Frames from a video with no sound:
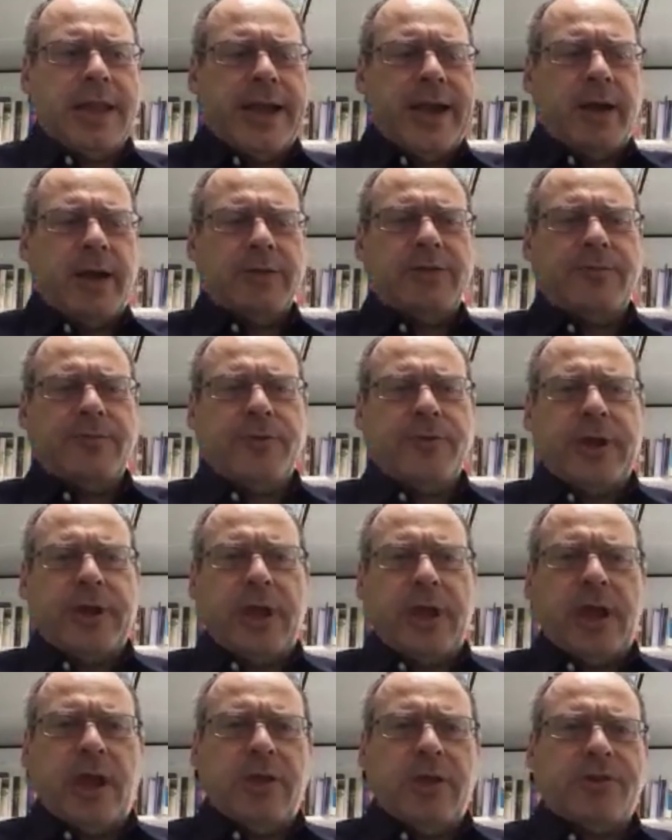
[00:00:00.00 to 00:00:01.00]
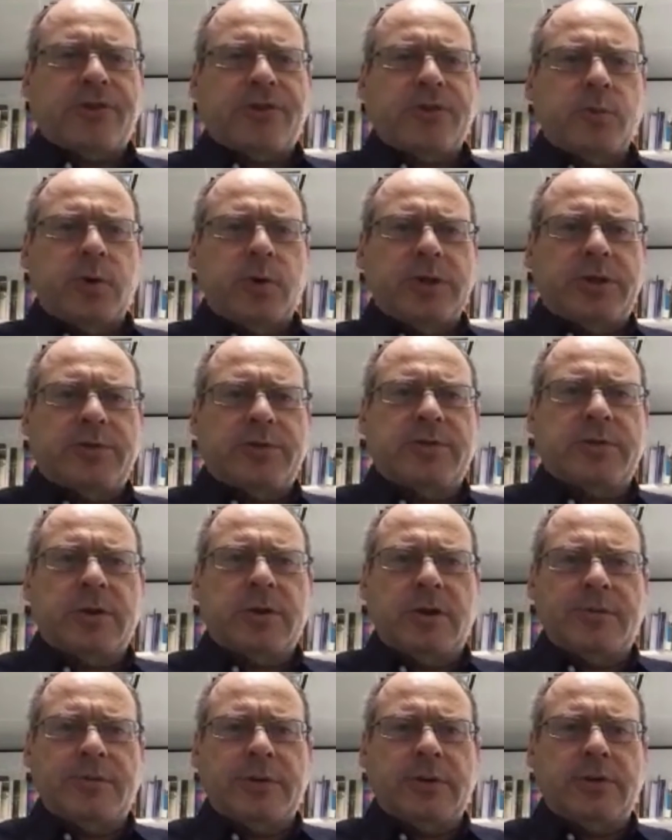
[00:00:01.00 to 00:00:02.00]
clouds of radiation were
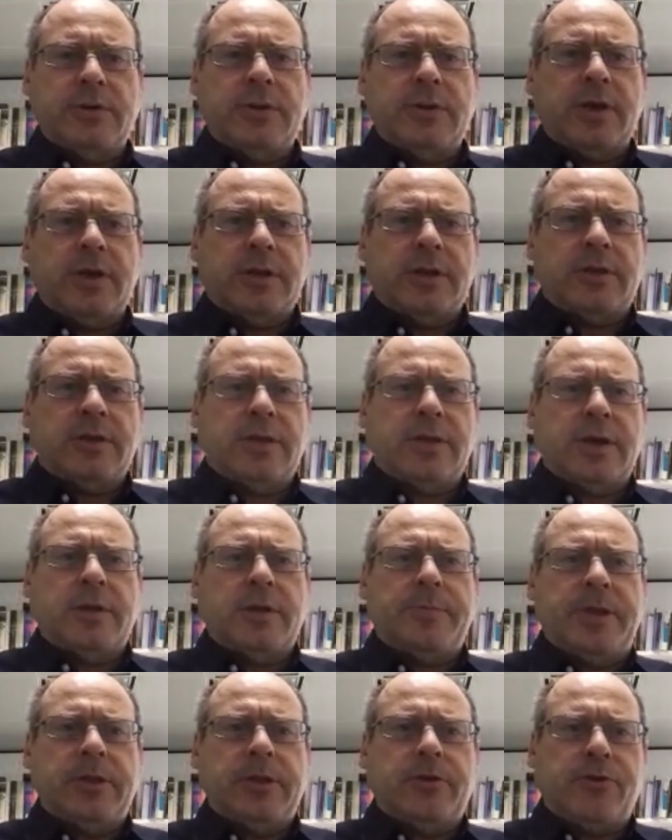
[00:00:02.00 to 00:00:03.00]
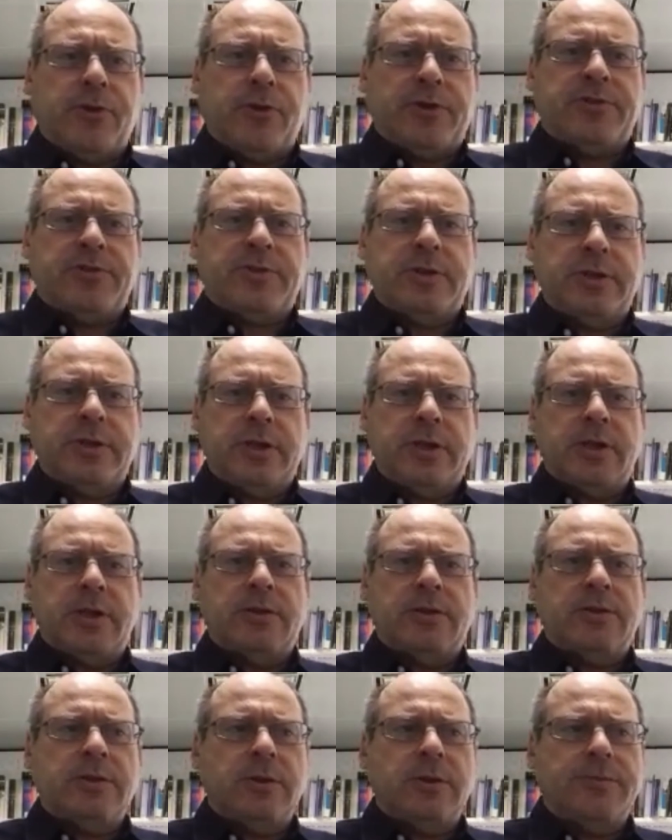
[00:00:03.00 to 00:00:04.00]
discovered that had been crossing
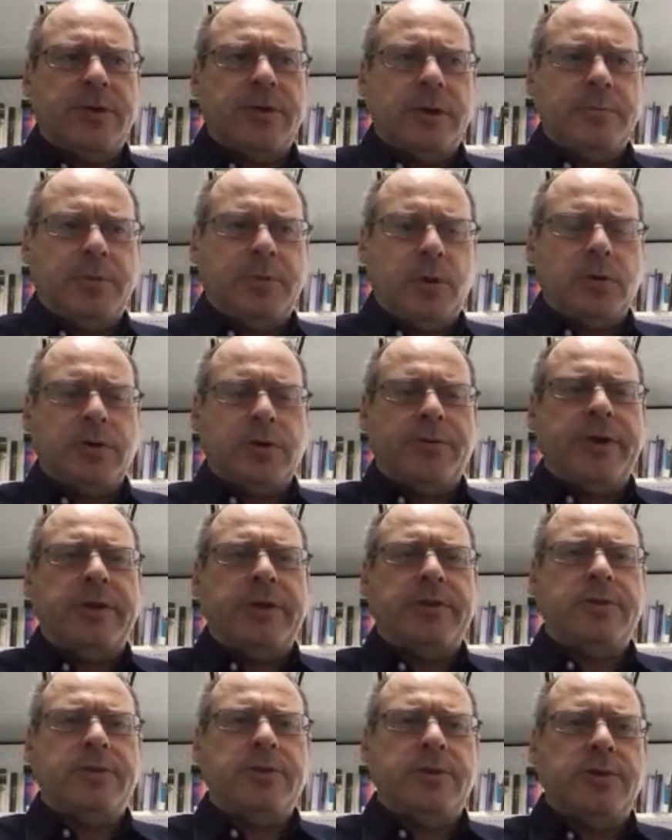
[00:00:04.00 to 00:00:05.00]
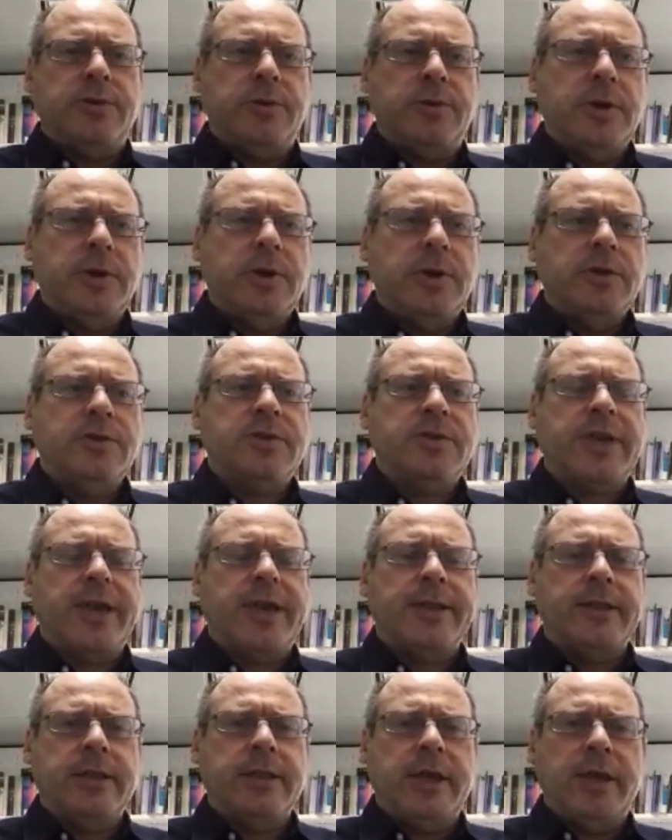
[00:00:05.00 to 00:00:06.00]
the Soviet border into
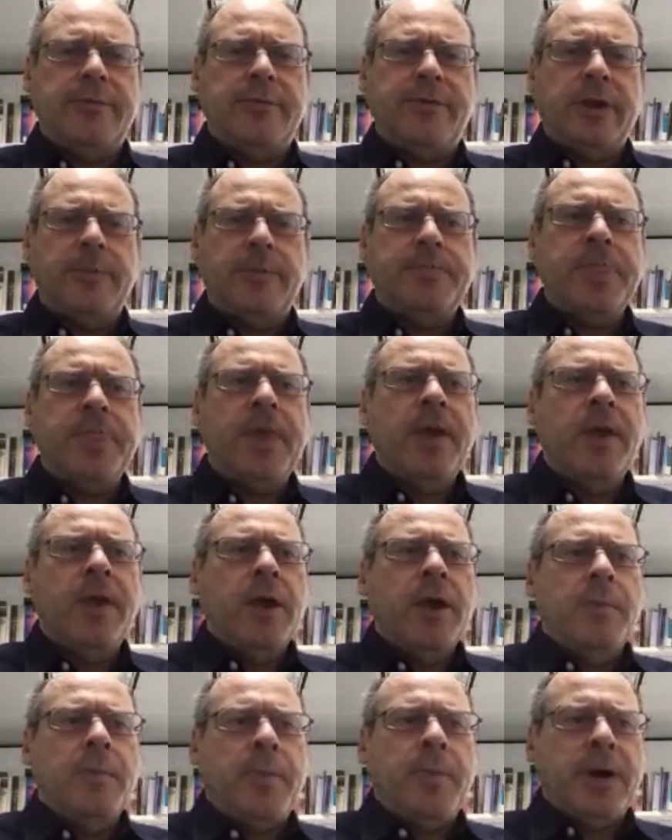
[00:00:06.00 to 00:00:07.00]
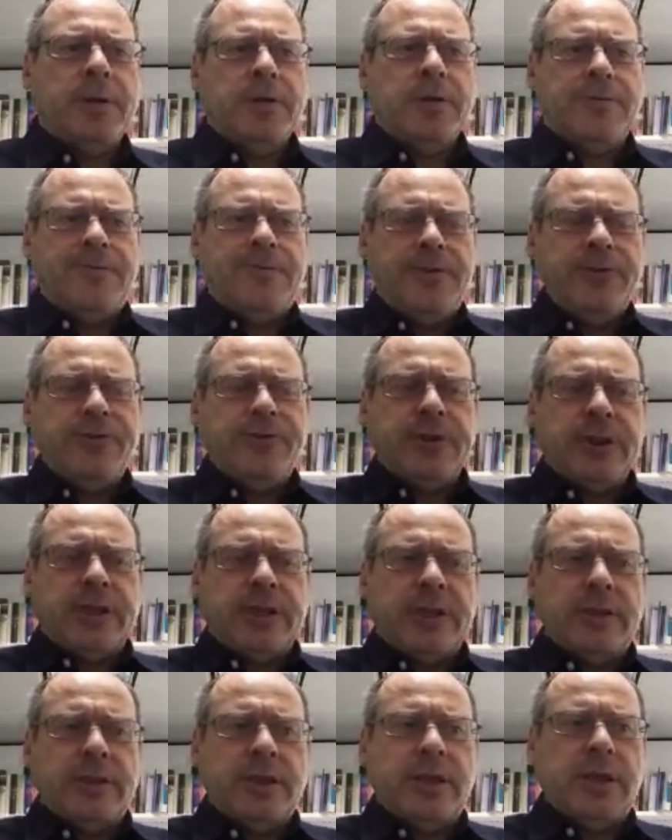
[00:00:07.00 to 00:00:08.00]
Scandinavia. But
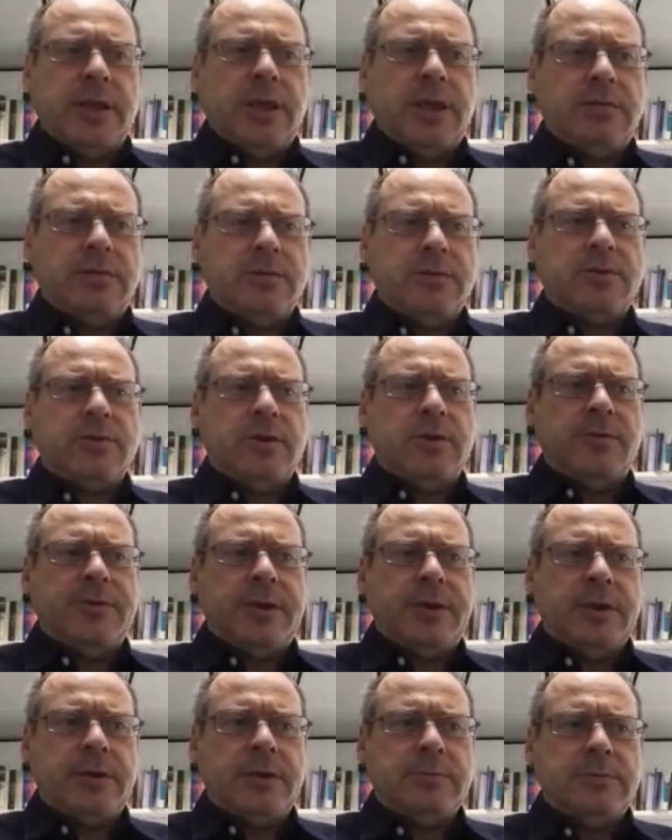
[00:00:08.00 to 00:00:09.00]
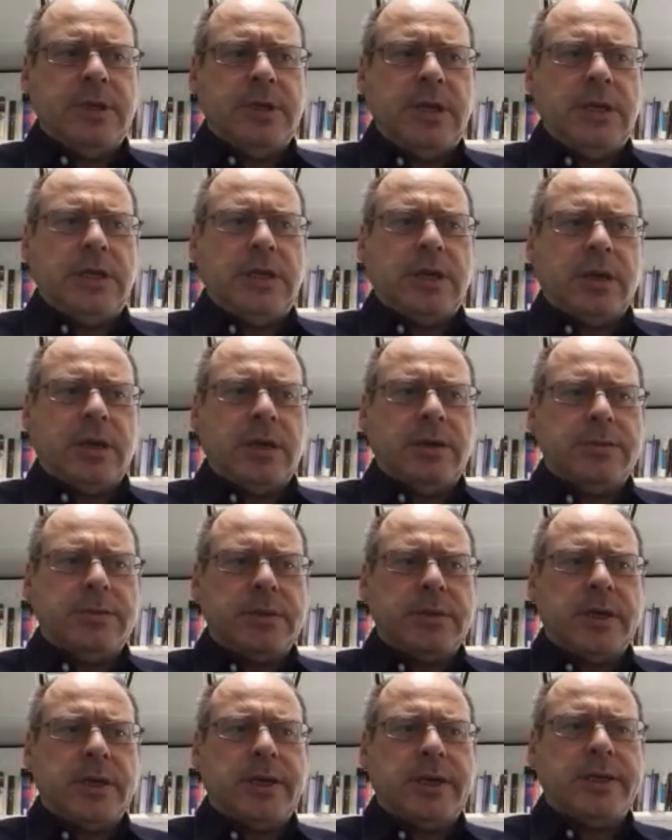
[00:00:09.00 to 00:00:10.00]
officially, the Soviet media
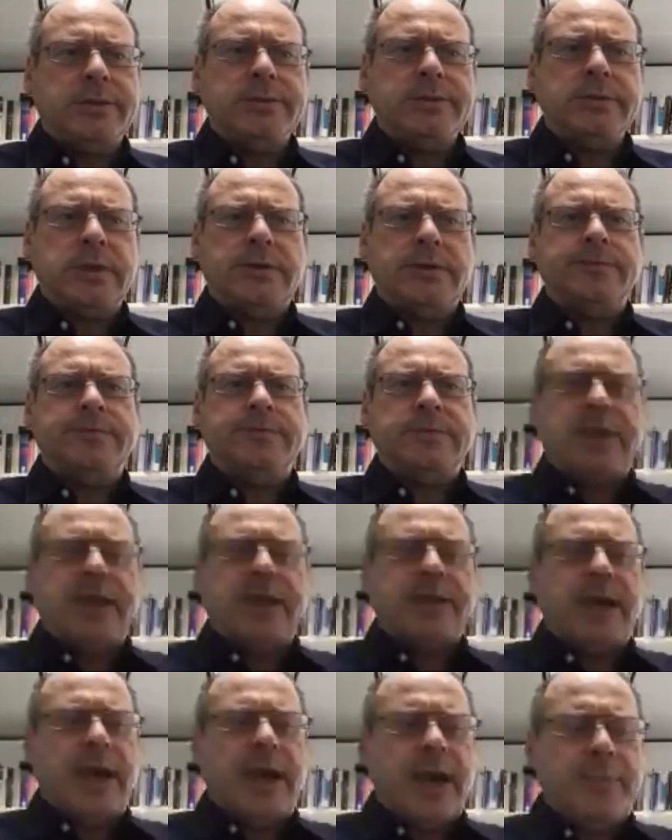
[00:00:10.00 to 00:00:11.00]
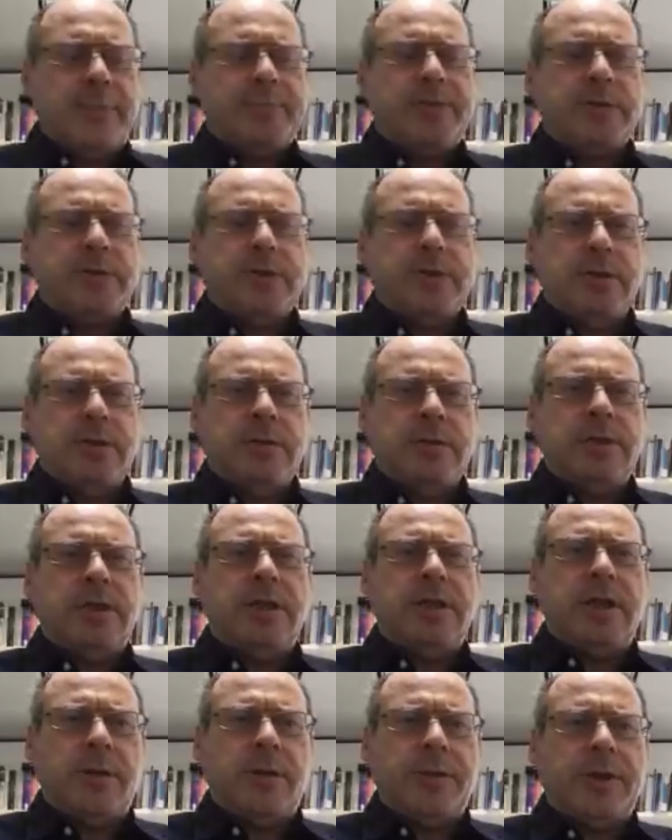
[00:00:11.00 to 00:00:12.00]
and government had
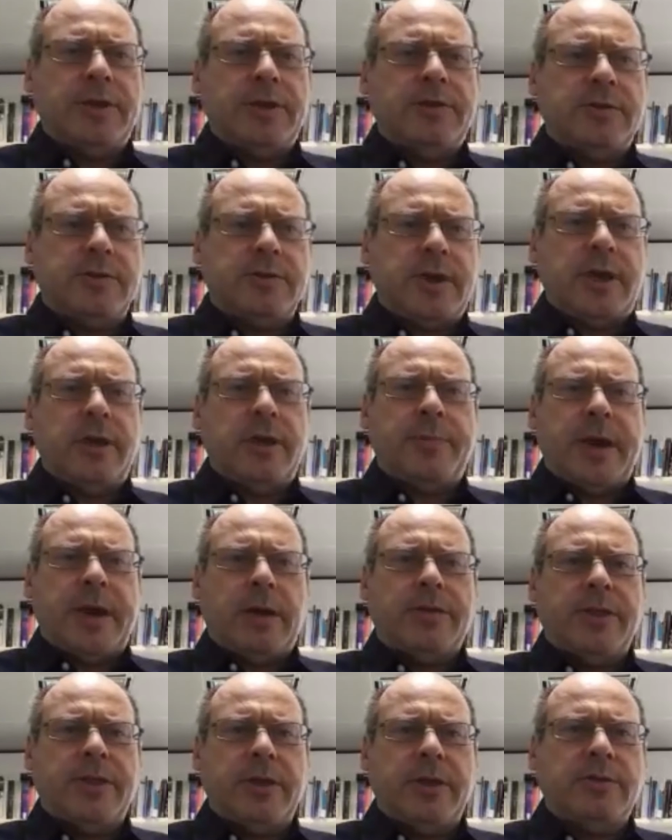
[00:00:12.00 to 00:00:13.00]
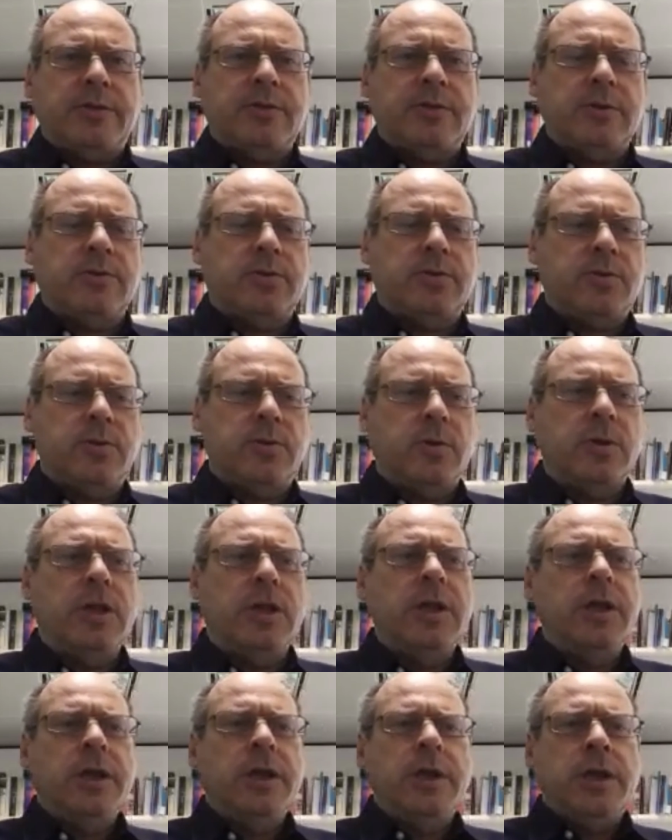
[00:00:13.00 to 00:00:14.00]
absolutely nothing to say about this at
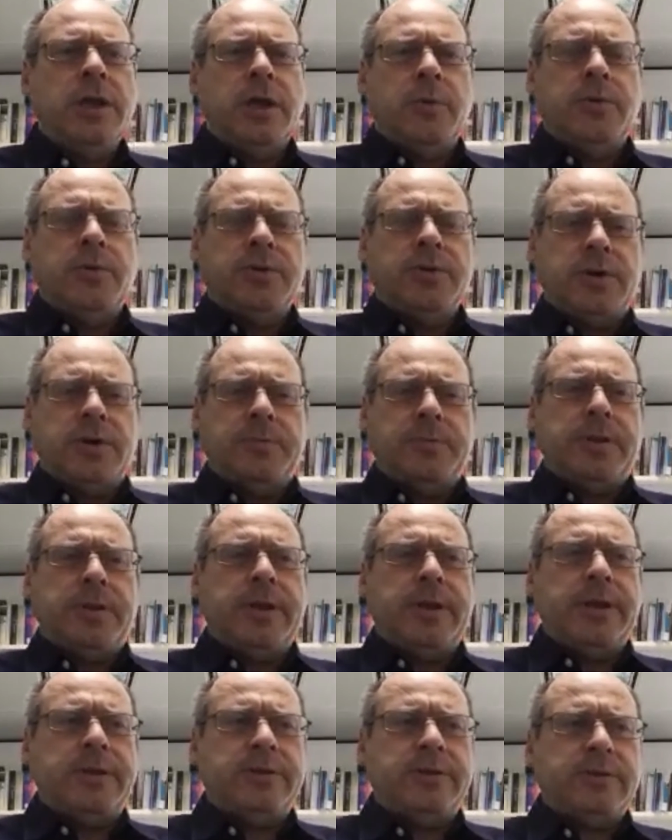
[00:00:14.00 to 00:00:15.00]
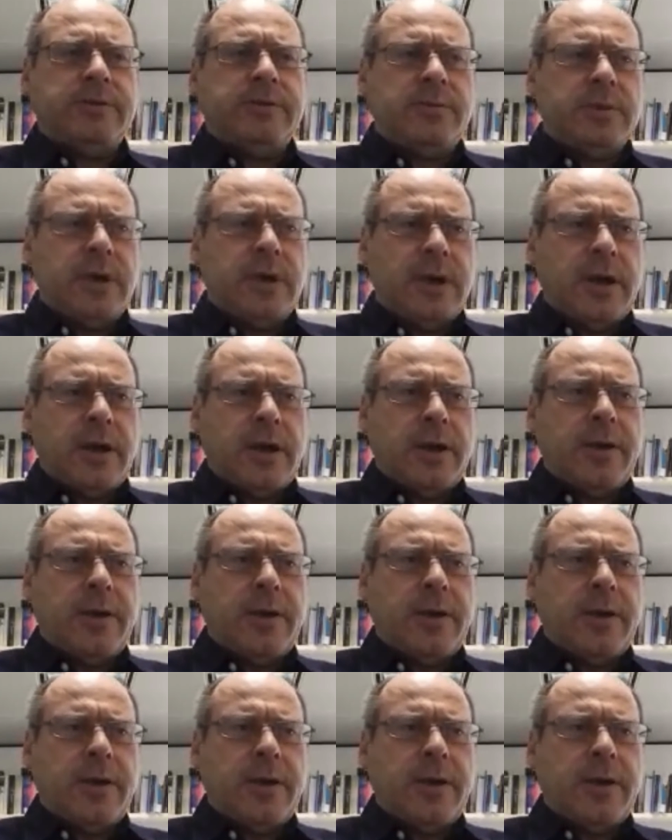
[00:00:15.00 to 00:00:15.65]
all. It was a place